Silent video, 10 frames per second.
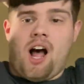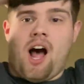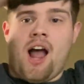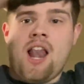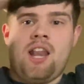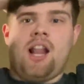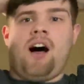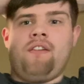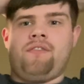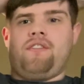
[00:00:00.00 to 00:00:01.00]
I
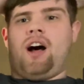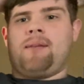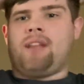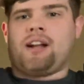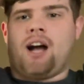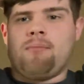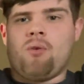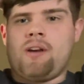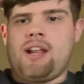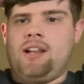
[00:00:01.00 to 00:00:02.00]
love, I, like, I'm
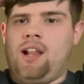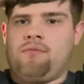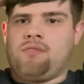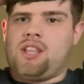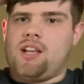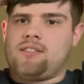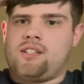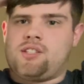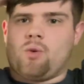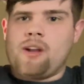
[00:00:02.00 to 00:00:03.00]
already in love with this. This
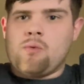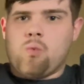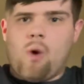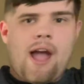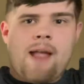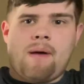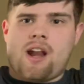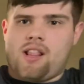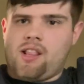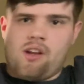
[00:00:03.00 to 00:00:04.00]
is already way
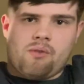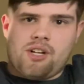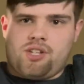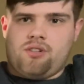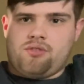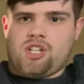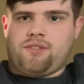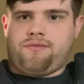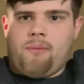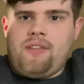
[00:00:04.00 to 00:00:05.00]
better than the original, just
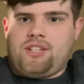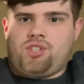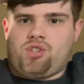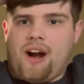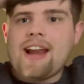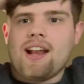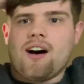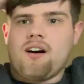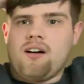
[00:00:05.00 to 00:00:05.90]
from this trailer.